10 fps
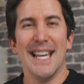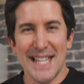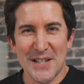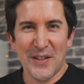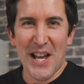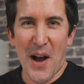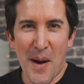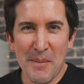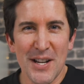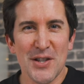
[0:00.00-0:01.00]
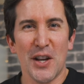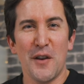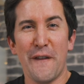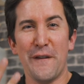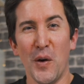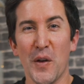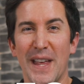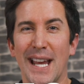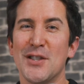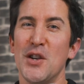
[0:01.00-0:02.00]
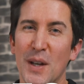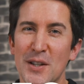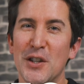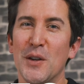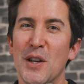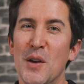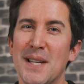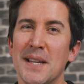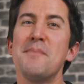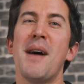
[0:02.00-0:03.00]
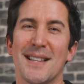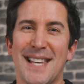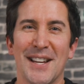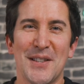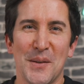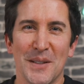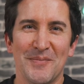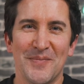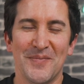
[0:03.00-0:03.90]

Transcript: In this video, I'm going to show you four things you can do using the masking tool.